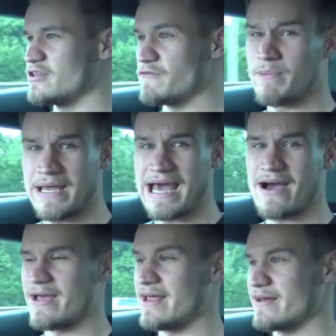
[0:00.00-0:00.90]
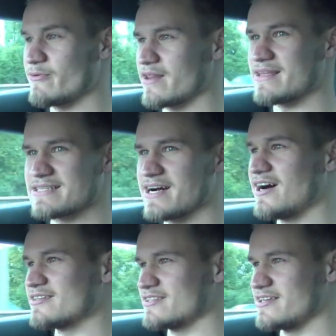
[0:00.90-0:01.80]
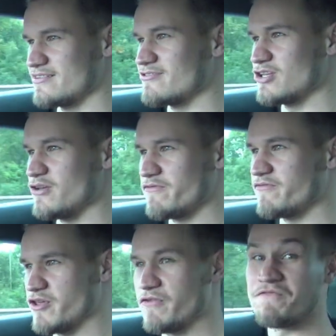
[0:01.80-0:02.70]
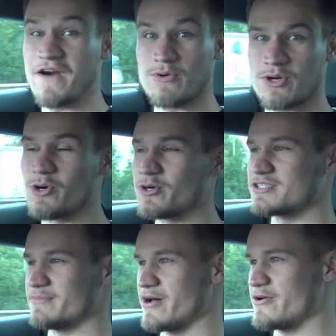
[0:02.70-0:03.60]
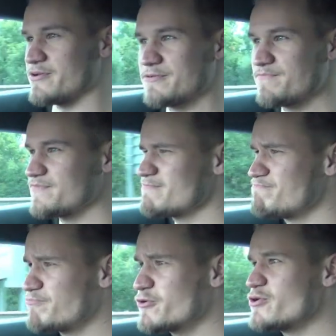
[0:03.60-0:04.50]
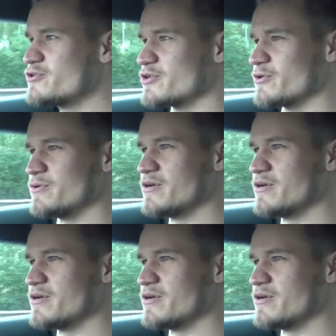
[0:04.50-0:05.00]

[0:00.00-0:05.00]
you've been out here in one of these cars and you've felt Corsa mode. Brutal.